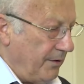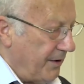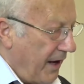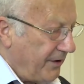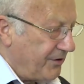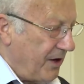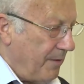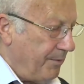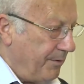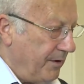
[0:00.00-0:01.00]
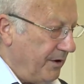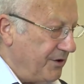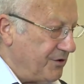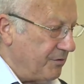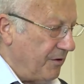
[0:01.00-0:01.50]
The next step
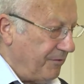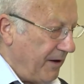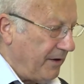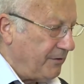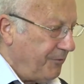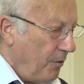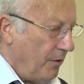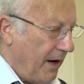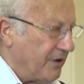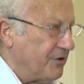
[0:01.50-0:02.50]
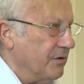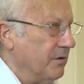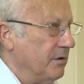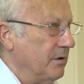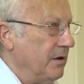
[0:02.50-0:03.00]
is to reflect for action.
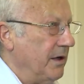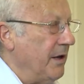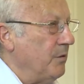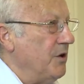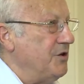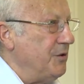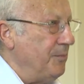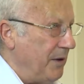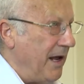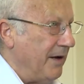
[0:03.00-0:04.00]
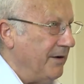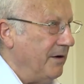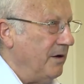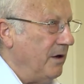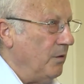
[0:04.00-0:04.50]
In other words, you
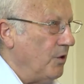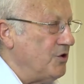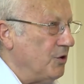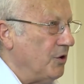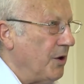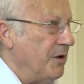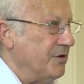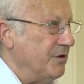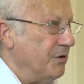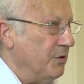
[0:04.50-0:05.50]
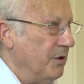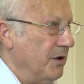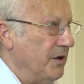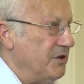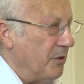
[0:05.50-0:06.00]
plan what you're going to do
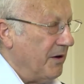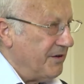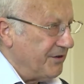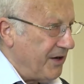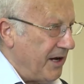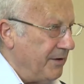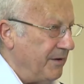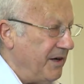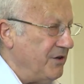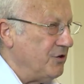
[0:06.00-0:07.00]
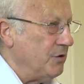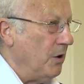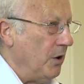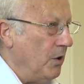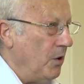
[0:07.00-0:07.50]
to understand the
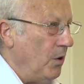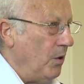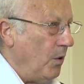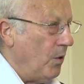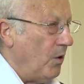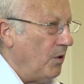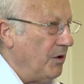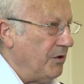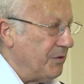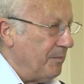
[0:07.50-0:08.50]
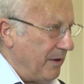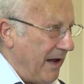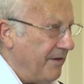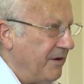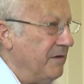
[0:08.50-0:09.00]
issue or to
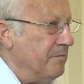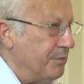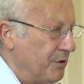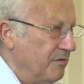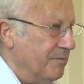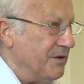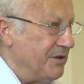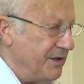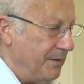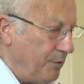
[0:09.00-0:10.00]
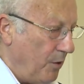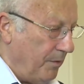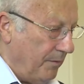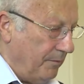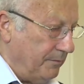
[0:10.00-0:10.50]
plan the improvement in the
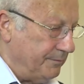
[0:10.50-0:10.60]
problem.